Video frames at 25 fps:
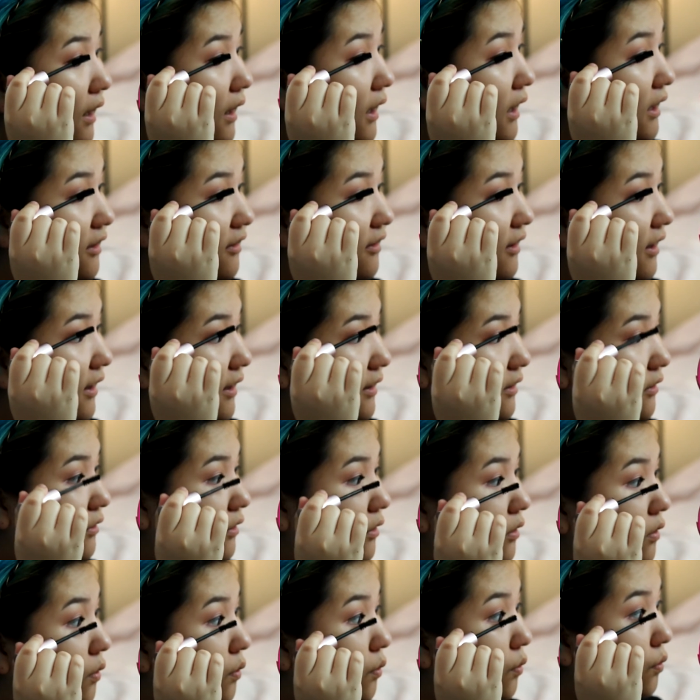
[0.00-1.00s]
I don't
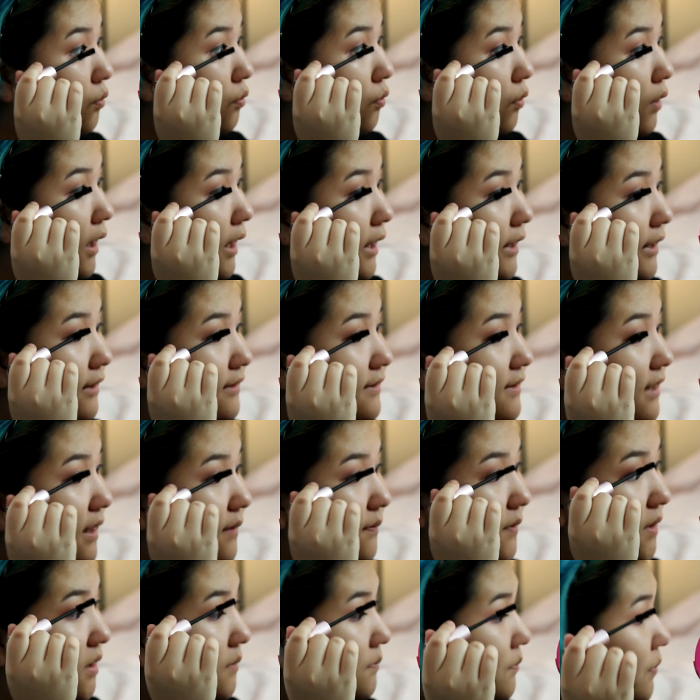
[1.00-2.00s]
know why that's
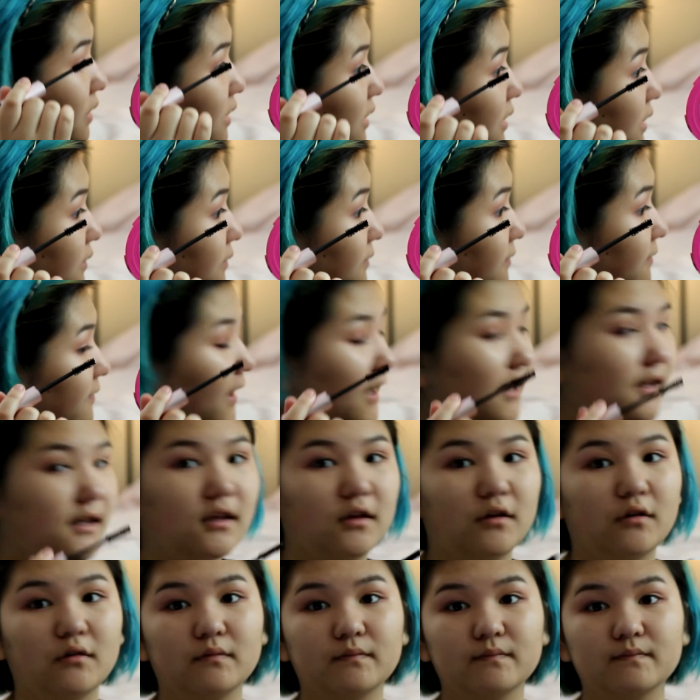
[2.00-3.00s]
happening, but thank
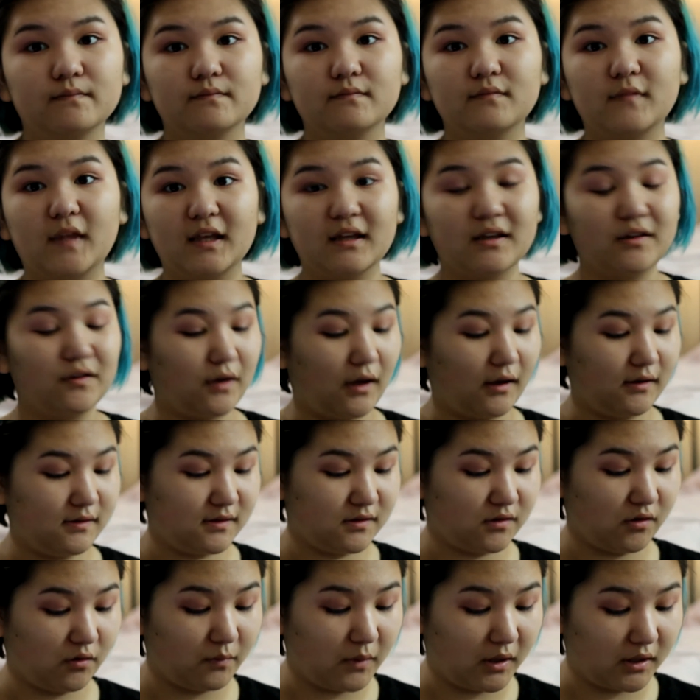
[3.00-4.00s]
you. Thank you guys
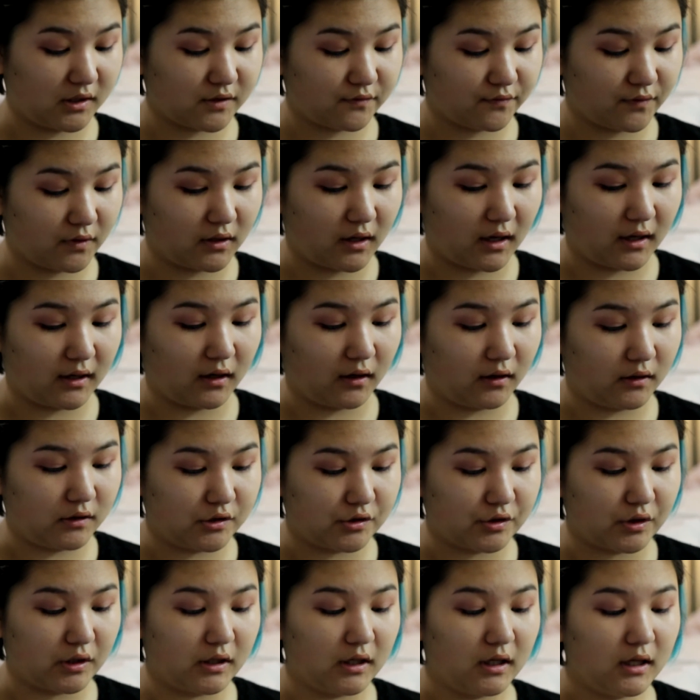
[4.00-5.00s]
so much for
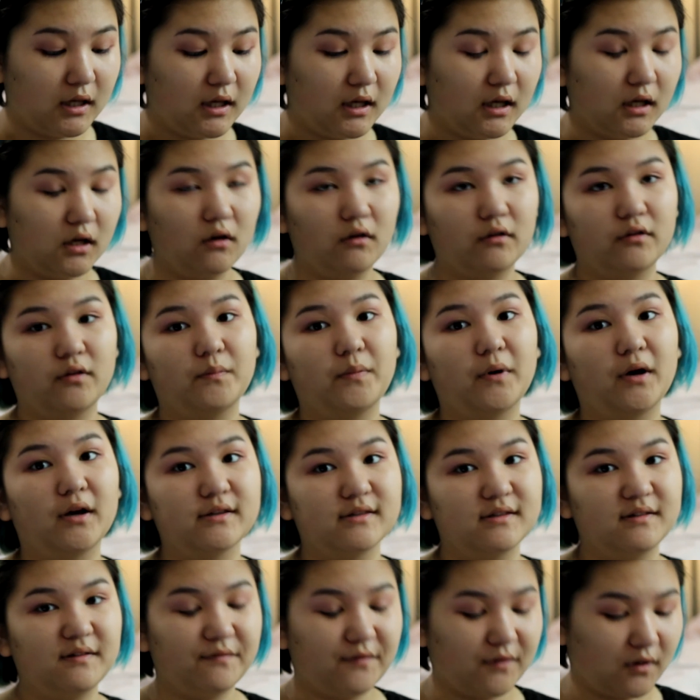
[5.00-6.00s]
900 and all the
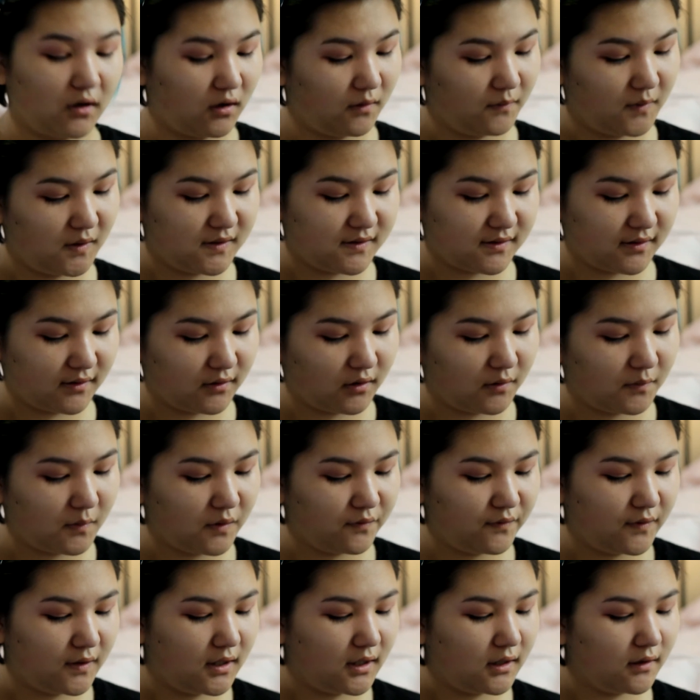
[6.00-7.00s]
positive comments on all my
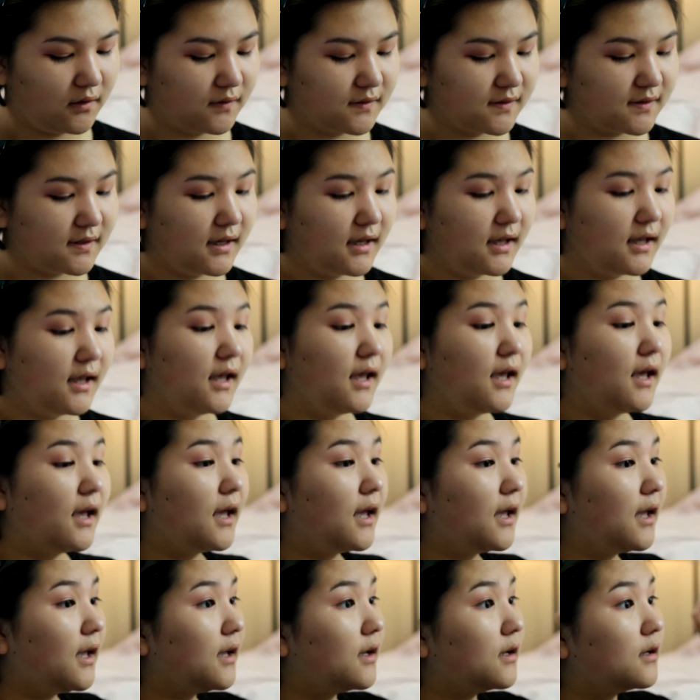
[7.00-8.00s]
videos.
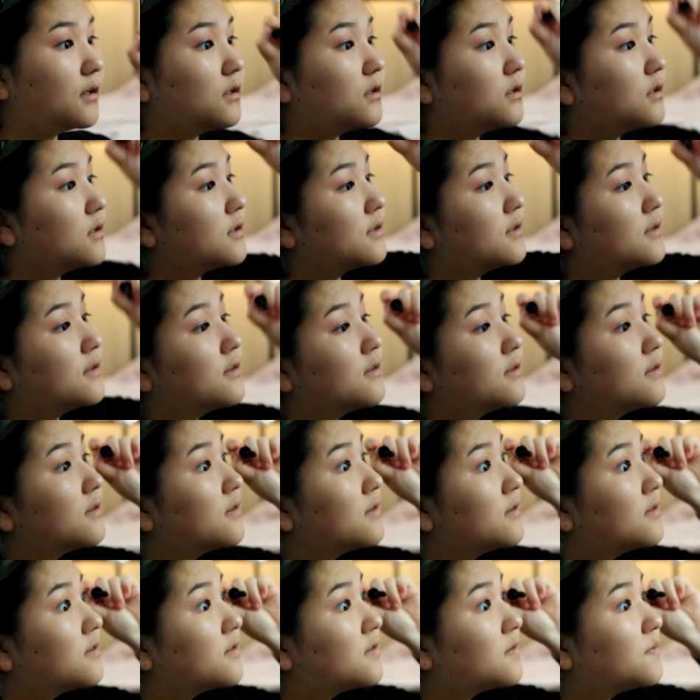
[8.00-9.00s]
And
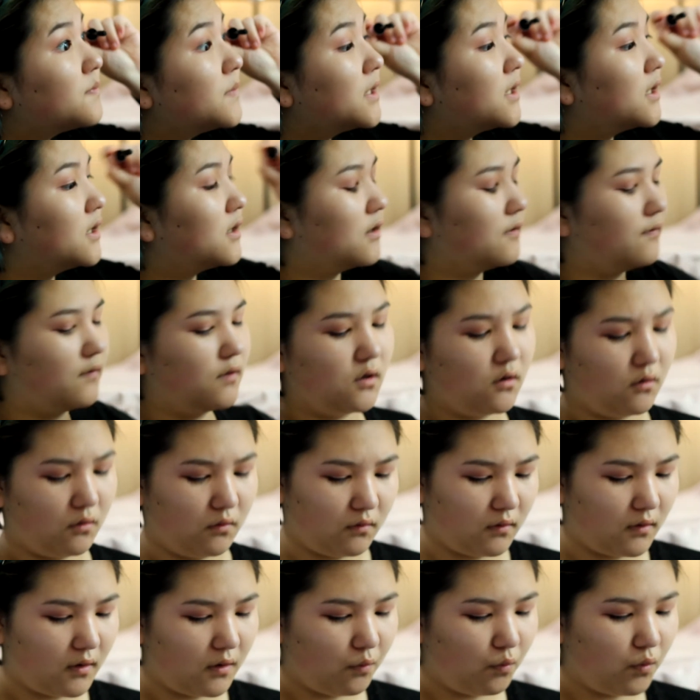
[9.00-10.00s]
speaking of, no,
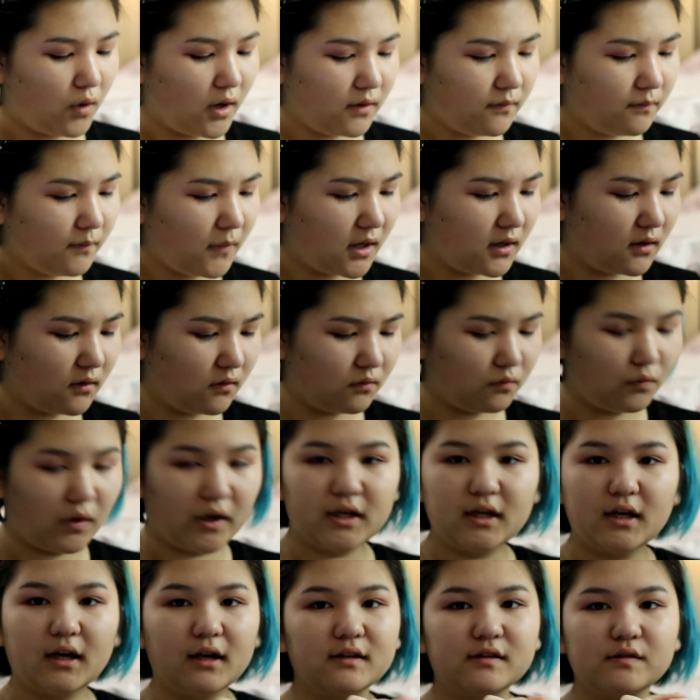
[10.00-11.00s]
why
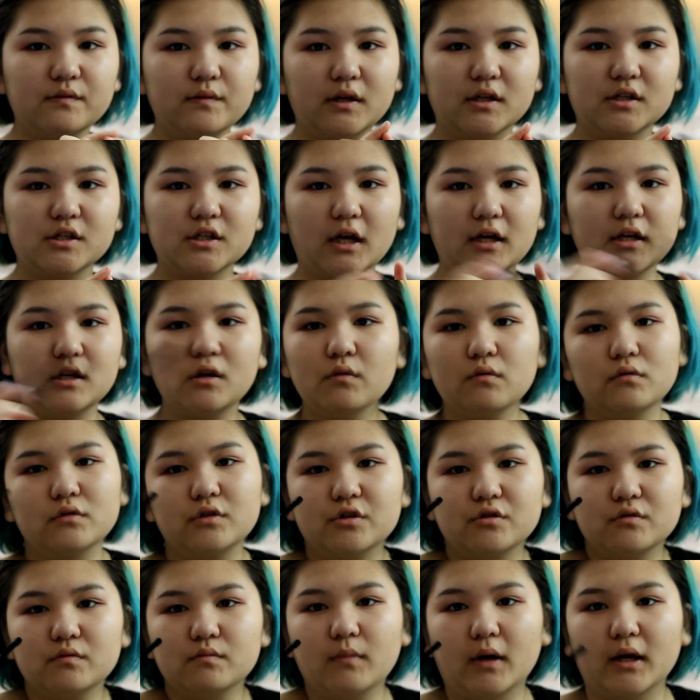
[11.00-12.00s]
did I switch? I don't
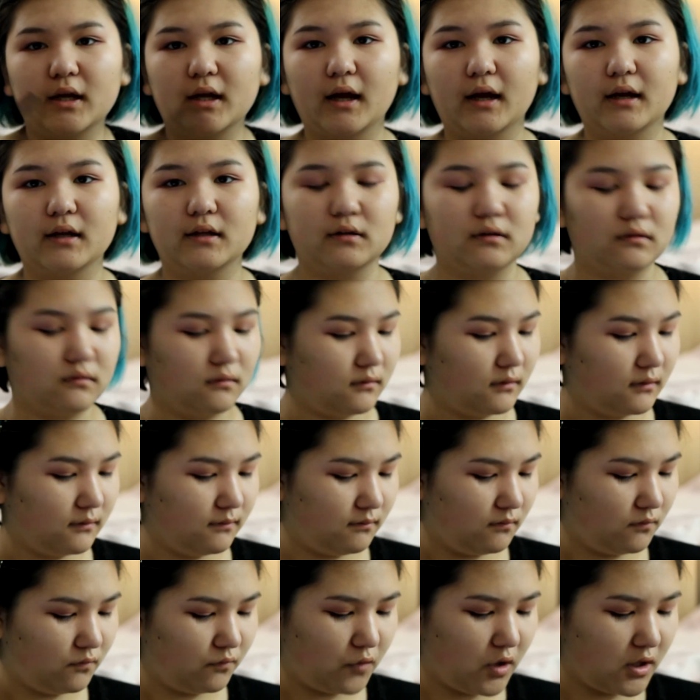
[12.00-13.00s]
do my eye,
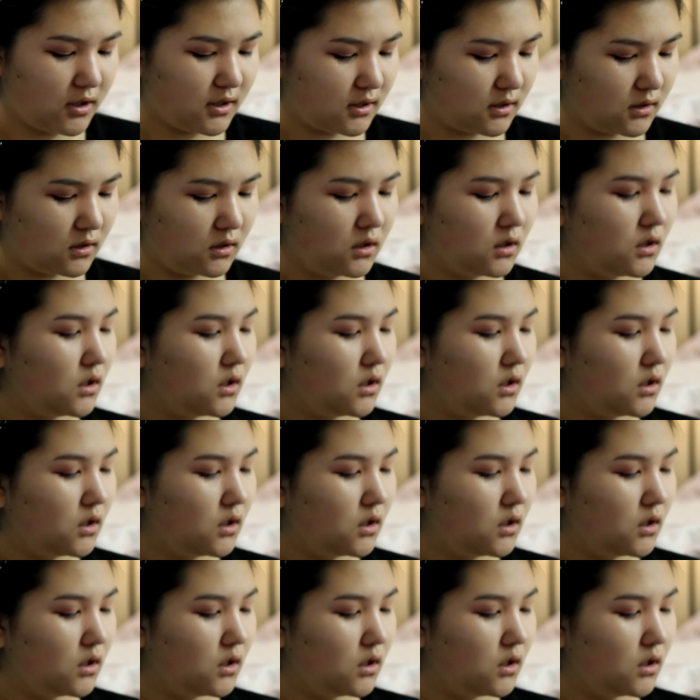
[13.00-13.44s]
what?